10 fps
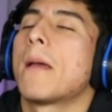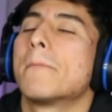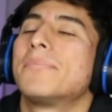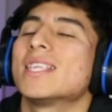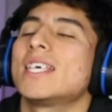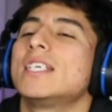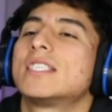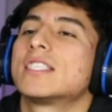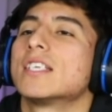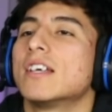
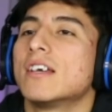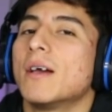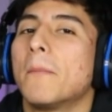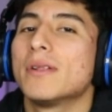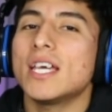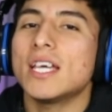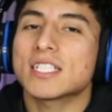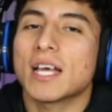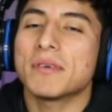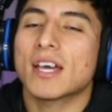Please. Please
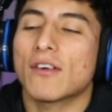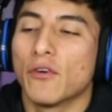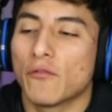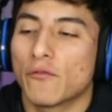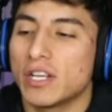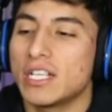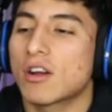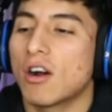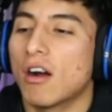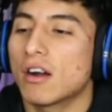let me get a foot freeze card.